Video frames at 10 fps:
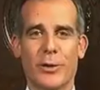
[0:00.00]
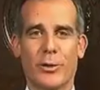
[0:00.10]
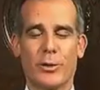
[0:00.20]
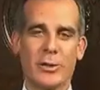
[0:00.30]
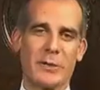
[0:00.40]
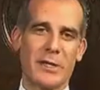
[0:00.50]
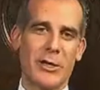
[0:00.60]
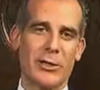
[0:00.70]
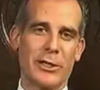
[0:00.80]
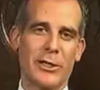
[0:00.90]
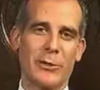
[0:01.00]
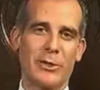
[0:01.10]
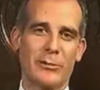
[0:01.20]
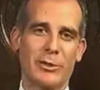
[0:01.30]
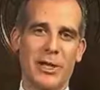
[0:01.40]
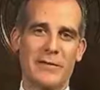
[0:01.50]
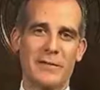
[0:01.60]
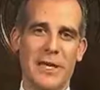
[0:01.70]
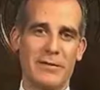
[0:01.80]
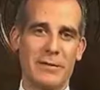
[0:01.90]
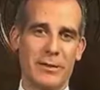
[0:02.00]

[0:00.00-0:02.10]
something not only that we could pull off safely